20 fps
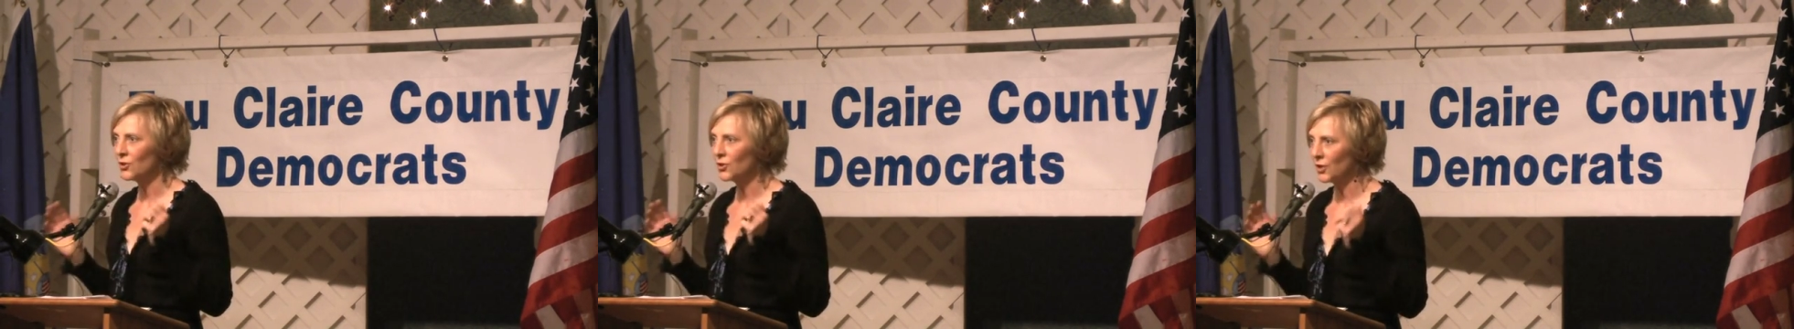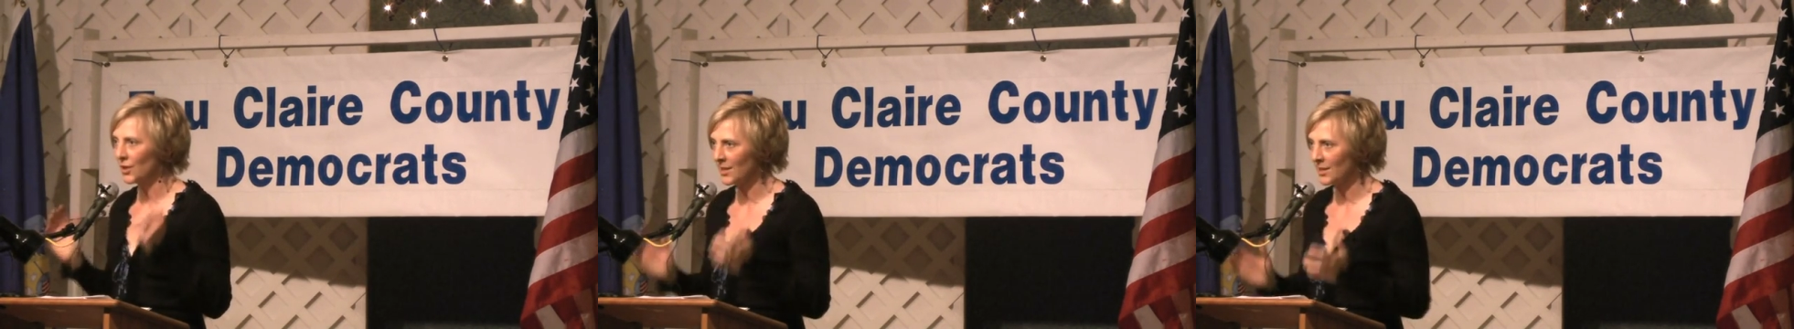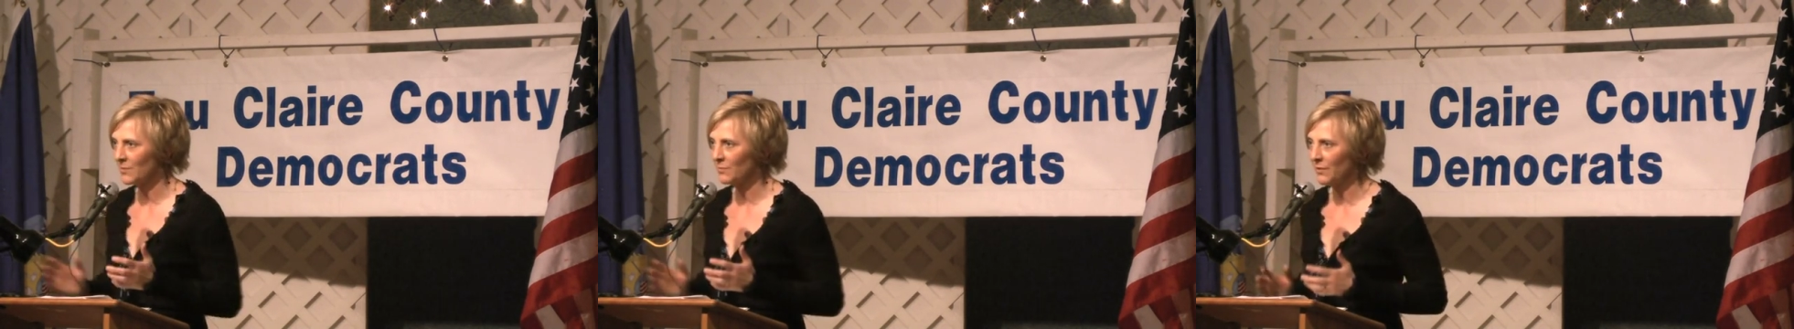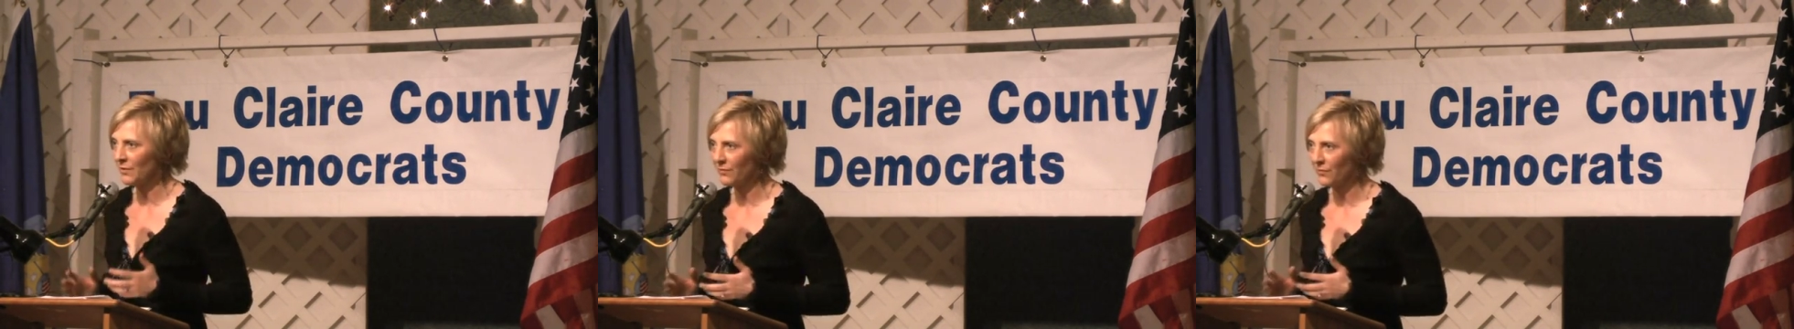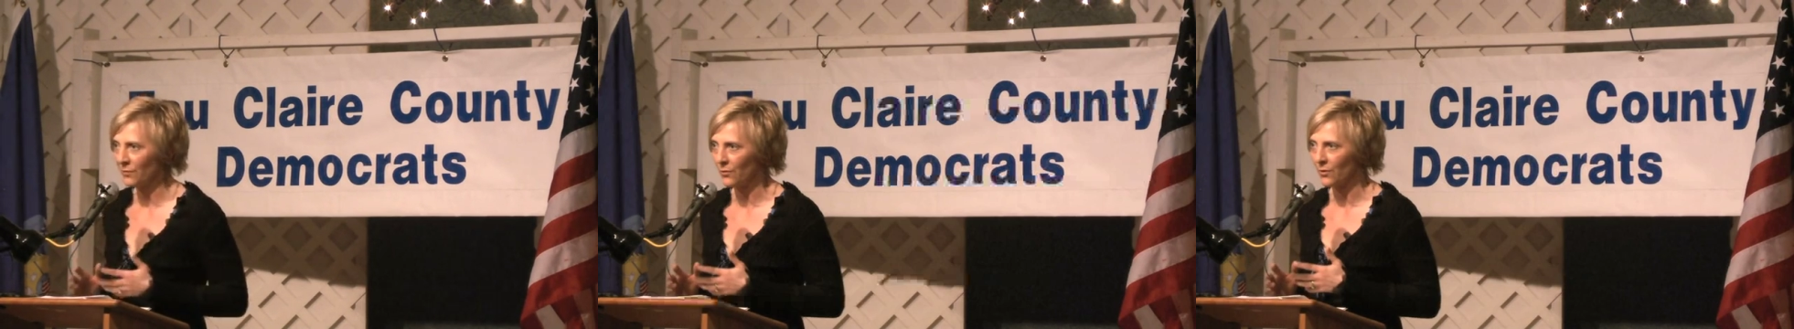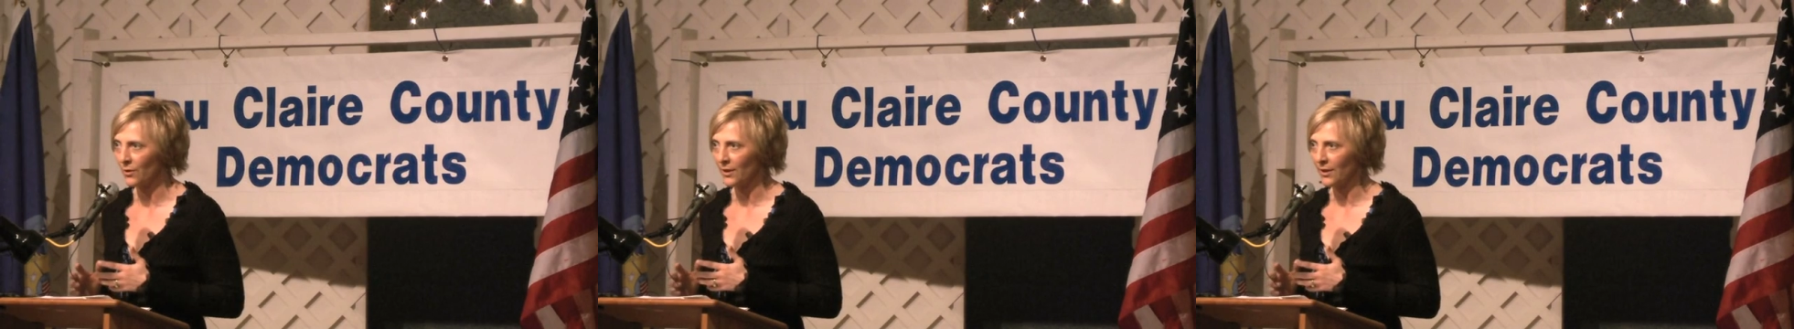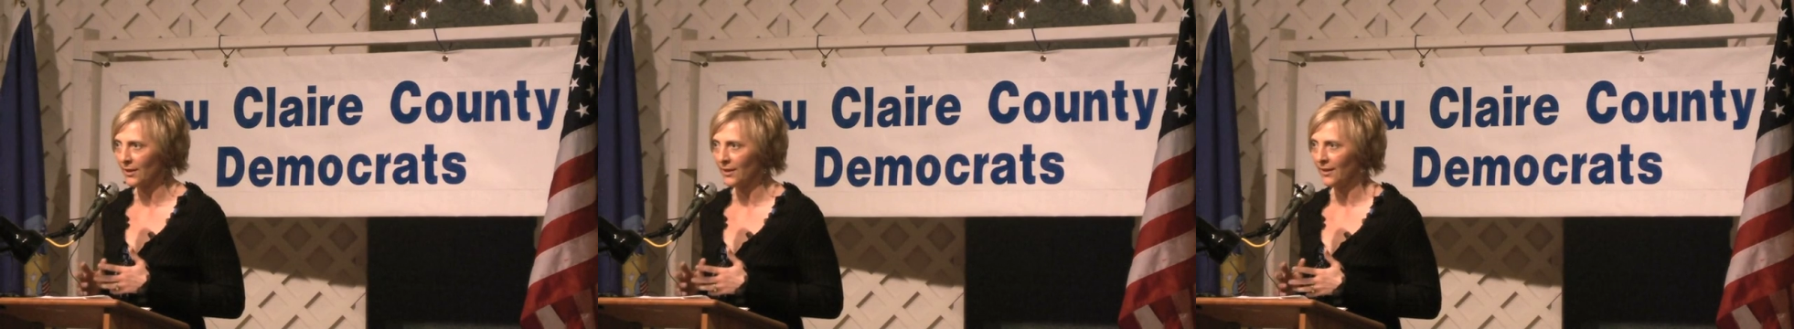just
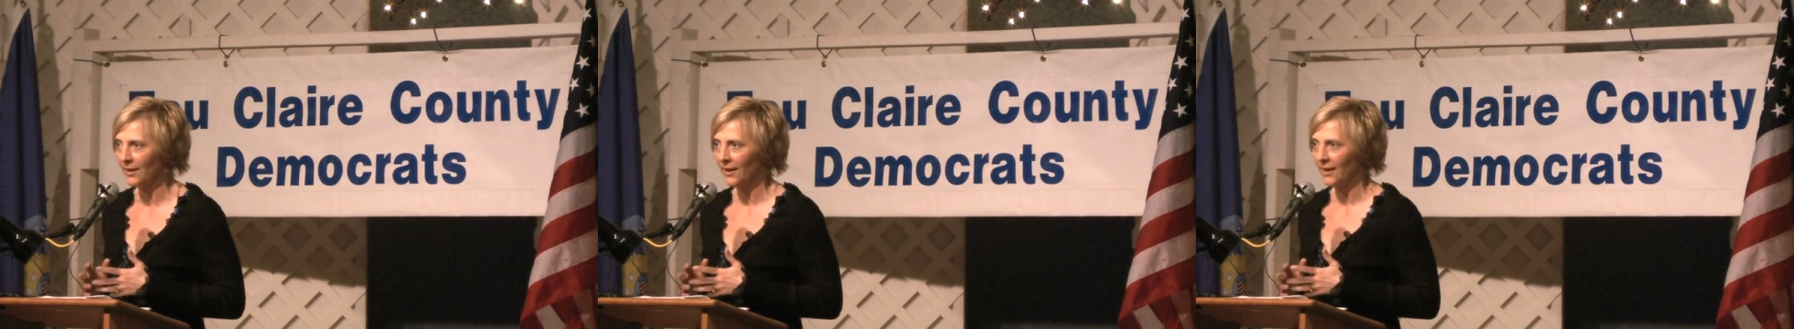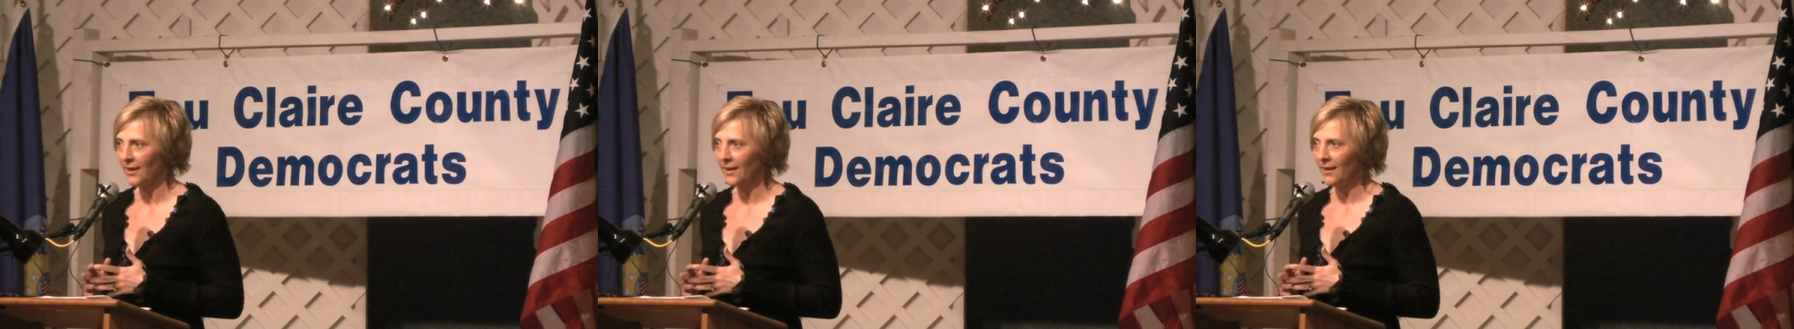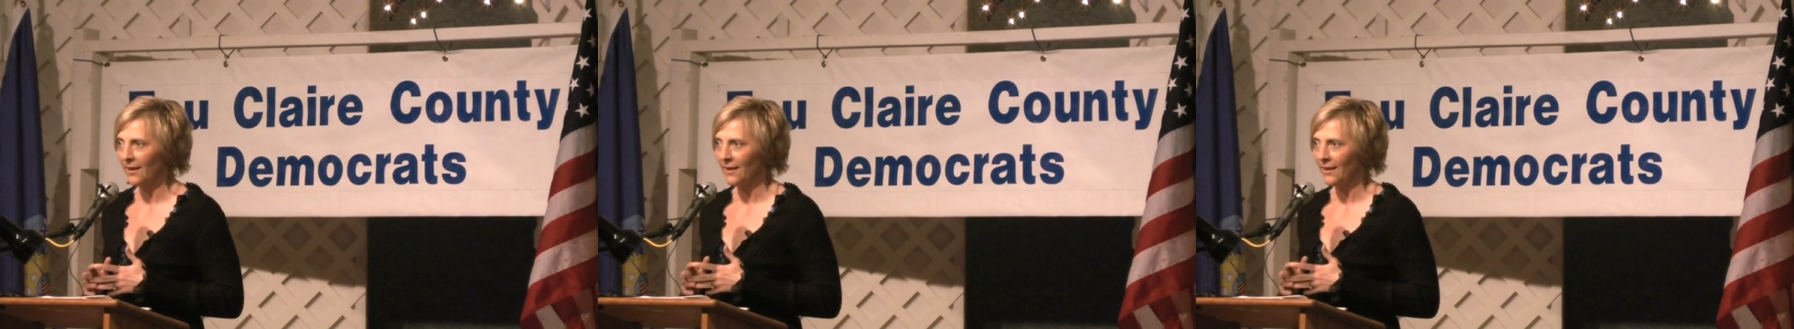before